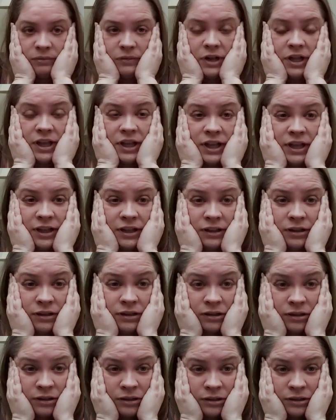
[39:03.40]
Hi.
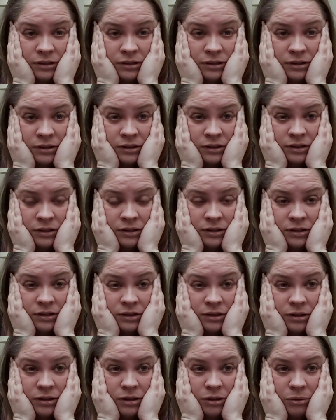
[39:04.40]

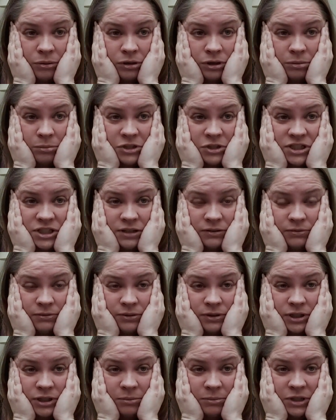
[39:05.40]
Oh, we're almost at
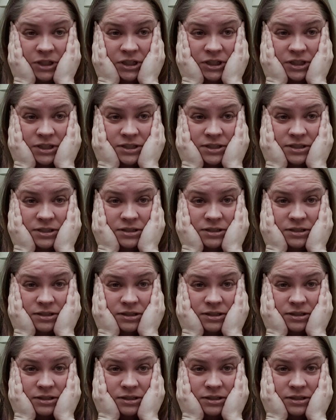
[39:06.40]
40 minutes.